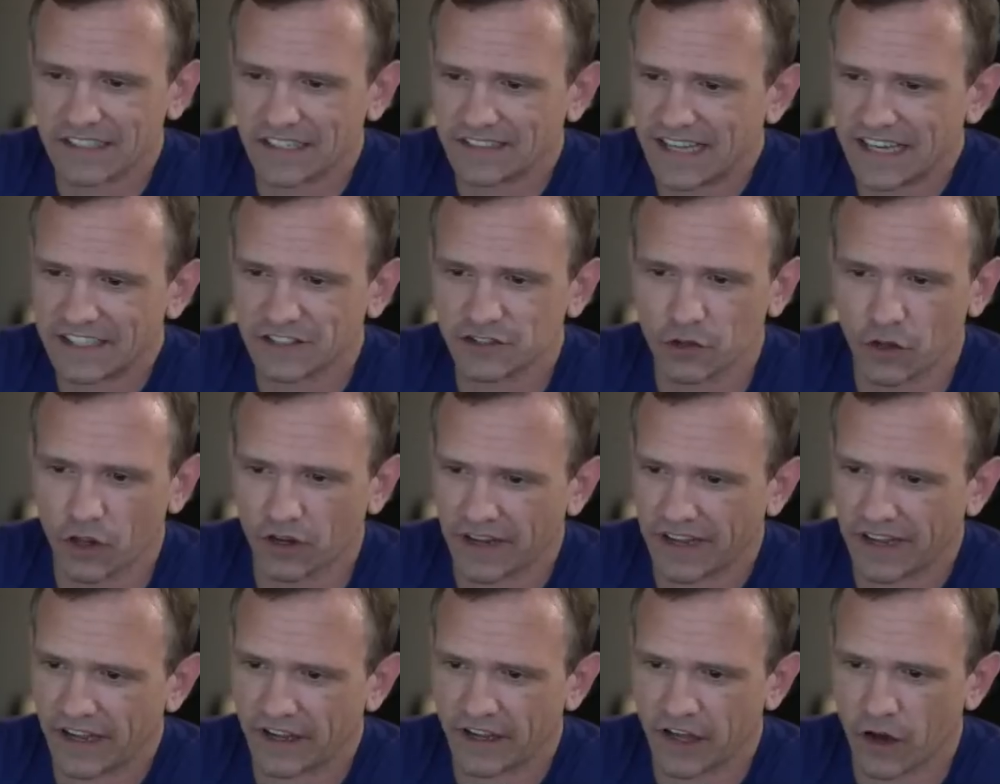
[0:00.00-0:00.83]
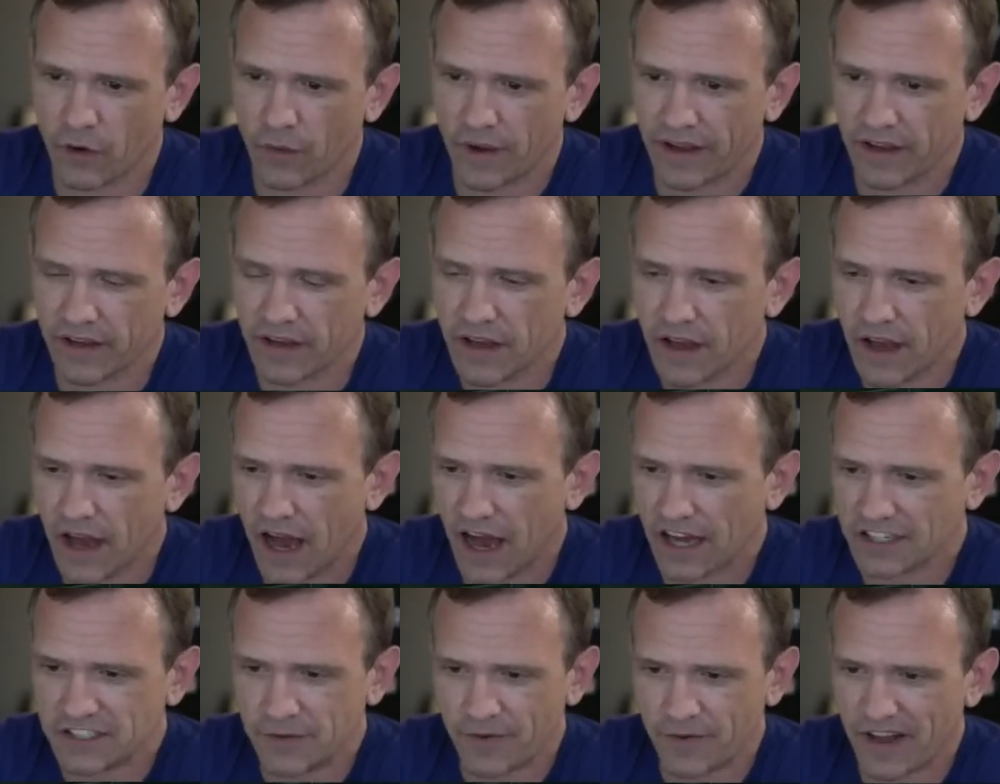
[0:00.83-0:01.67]
it takes too long to get going.
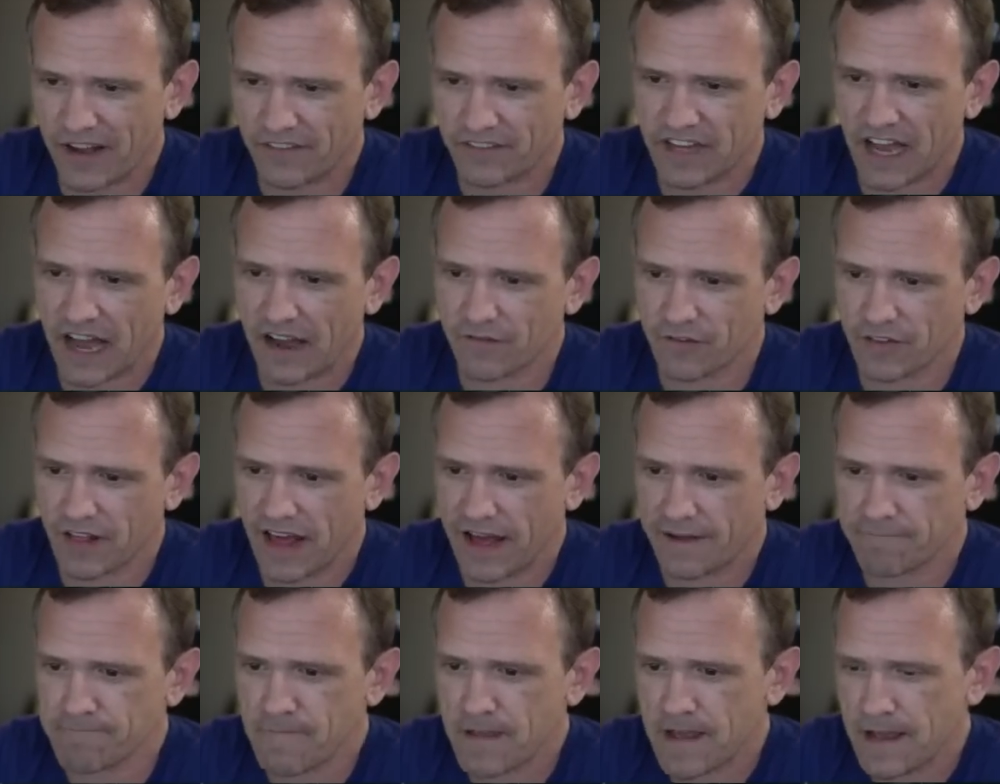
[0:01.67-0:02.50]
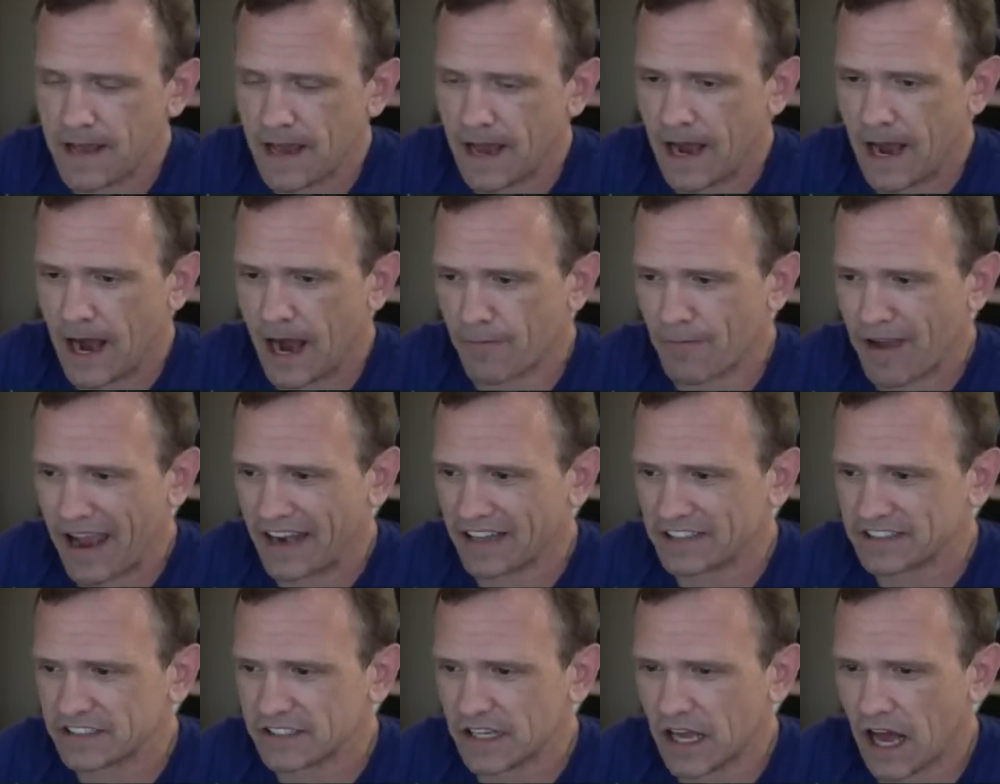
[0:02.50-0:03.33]
Jimmy don't have time for that.
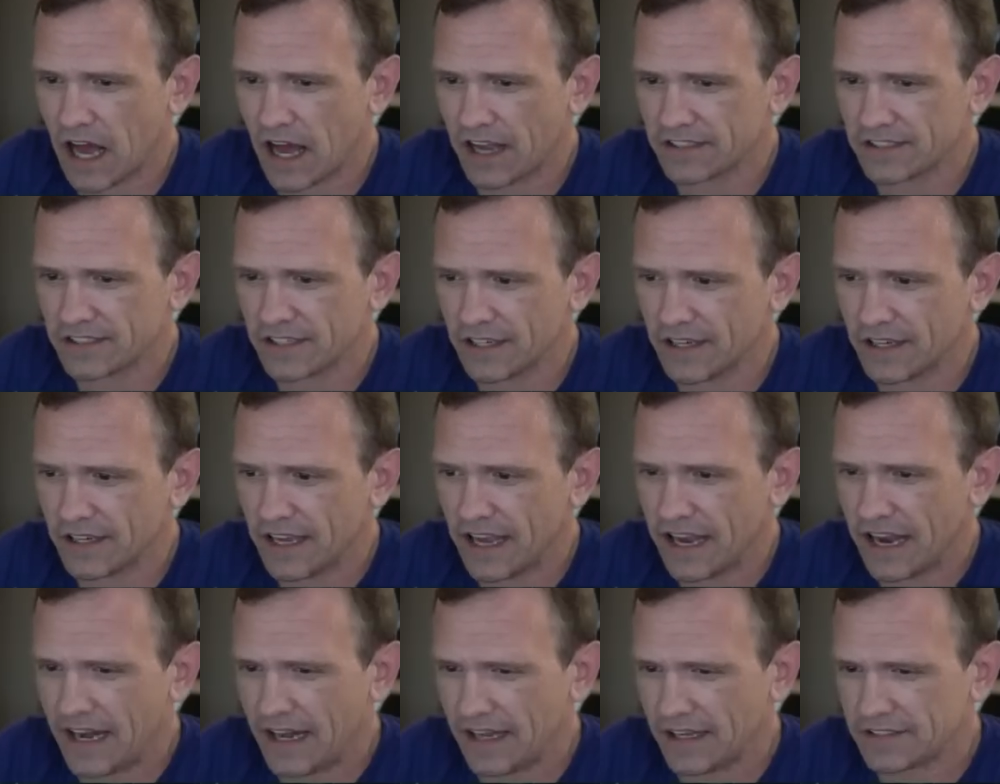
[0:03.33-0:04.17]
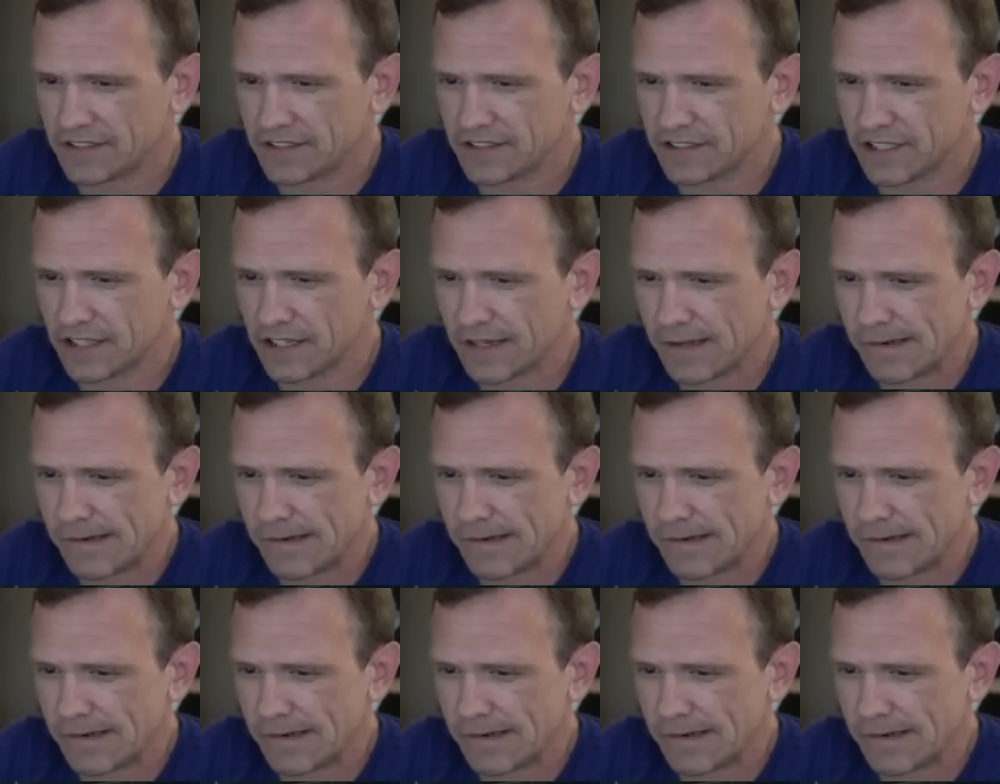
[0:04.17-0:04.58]
And it's not. It is.